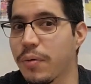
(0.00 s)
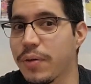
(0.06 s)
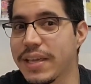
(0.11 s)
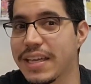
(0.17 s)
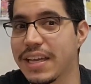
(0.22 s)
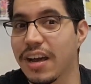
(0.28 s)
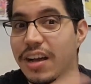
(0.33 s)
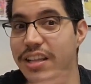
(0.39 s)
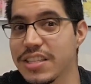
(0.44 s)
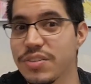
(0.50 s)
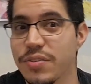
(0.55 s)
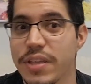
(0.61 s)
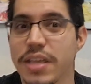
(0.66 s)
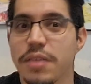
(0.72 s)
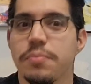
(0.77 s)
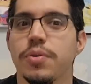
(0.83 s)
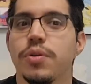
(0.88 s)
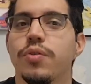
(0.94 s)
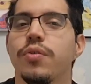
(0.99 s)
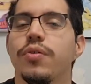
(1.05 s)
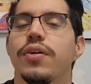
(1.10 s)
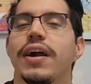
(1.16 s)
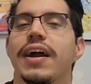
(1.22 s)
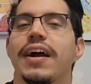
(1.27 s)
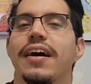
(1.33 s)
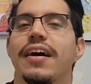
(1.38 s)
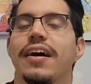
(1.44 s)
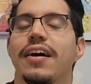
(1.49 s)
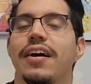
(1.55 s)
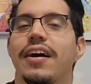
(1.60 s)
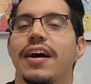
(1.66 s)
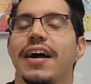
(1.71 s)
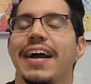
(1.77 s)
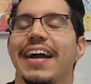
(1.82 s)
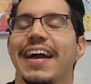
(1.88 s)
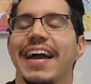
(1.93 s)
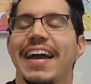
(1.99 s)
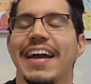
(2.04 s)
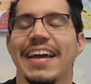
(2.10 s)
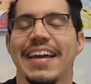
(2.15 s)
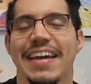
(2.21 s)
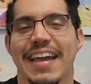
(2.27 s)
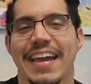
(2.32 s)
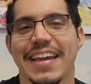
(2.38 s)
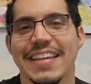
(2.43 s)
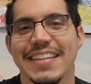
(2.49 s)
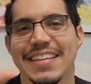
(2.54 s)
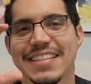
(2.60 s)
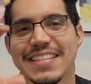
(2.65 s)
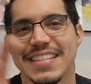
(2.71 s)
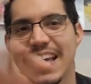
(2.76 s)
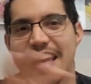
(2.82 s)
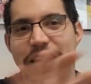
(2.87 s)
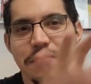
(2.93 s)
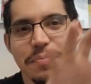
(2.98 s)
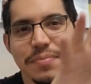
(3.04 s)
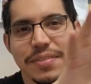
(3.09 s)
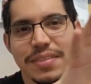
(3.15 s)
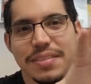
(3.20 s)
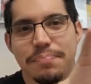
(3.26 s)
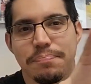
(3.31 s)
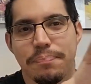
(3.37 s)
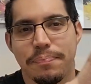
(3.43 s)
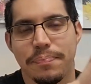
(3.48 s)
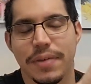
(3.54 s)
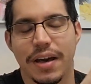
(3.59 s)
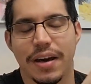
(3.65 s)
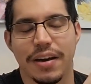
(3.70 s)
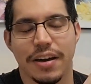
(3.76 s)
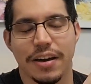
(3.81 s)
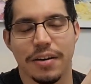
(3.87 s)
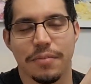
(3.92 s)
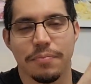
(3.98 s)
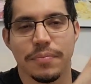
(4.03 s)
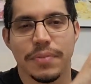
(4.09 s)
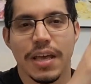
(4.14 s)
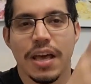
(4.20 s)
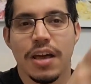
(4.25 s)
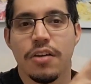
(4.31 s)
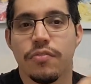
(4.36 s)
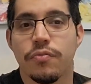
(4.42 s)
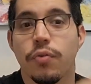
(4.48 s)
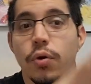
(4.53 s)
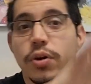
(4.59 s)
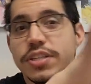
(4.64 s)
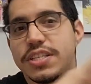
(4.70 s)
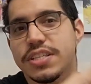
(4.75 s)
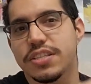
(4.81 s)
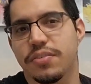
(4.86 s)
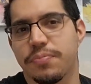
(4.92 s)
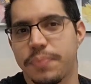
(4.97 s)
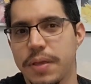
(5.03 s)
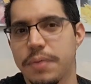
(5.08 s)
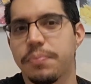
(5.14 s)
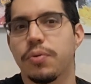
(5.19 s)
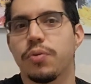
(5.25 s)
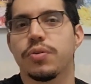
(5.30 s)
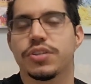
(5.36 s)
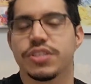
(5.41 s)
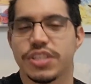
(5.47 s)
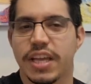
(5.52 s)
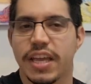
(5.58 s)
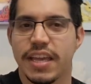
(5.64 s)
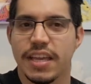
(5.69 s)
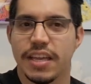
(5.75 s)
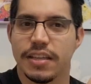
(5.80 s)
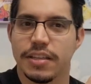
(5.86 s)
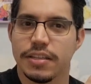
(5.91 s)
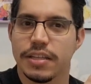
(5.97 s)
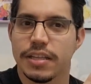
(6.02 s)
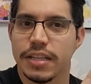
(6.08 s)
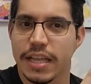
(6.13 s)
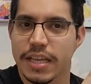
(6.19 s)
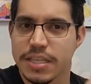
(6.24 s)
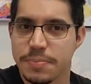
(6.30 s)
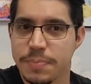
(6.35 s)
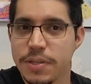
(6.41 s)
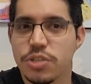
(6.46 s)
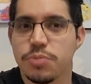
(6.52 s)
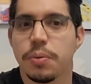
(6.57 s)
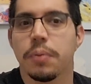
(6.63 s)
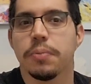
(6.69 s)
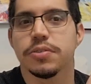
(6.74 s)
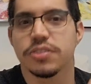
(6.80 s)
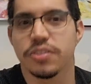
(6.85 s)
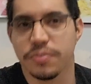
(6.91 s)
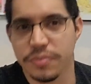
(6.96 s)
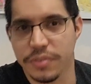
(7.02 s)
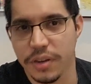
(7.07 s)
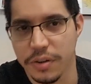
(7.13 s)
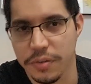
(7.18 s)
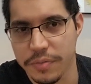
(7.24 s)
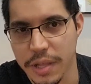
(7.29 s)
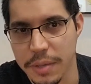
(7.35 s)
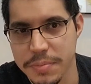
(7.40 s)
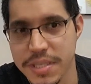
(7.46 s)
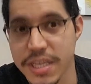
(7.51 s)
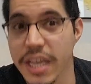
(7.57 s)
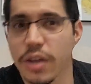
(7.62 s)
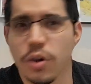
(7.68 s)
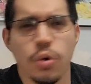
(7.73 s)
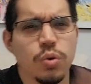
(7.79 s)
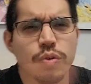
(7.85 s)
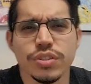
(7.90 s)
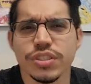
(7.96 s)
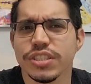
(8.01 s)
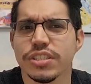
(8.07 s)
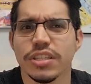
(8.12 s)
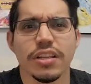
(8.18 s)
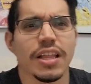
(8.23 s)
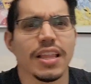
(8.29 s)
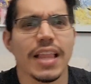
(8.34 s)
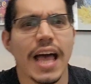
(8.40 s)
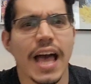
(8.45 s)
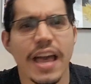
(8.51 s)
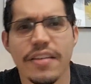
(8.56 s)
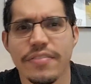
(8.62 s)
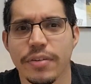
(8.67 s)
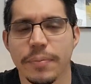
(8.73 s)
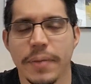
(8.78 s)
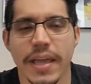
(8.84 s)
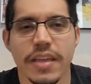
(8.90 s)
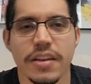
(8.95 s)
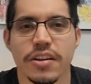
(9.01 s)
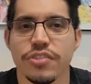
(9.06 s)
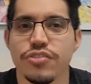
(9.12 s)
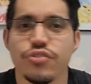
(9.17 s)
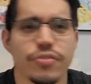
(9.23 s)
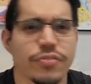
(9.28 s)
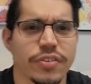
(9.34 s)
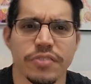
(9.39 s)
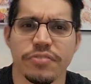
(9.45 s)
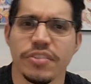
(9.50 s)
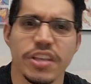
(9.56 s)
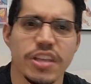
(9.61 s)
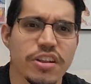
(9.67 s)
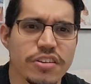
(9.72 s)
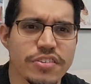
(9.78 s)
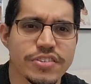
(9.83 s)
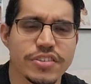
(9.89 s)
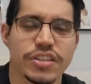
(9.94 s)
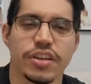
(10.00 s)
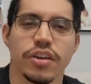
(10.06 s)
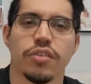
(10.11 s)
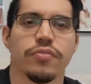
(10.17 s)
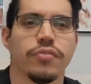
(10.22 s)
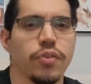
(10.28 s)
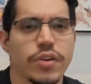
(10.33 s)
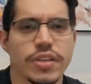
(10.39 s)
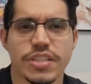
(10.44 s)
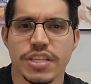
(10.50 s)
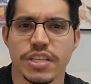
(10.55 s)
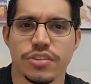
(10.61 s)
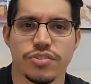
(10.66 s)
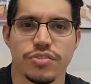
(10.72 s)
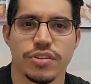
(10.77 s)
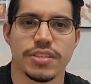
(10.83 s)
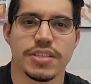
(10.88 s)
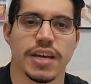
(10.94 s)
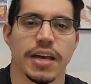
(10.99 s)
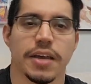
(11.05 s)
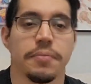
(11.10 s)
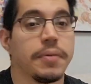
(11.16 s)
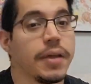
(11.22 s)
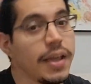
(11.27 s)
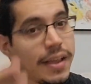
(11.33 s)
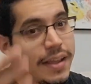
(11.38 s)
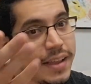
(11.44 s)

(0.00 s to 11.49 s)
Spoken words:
but we cut to Emu in the same voices of people were saying, and then like speech bubbles of them saying, who's still alive from 850 years ago, Void Sentry time?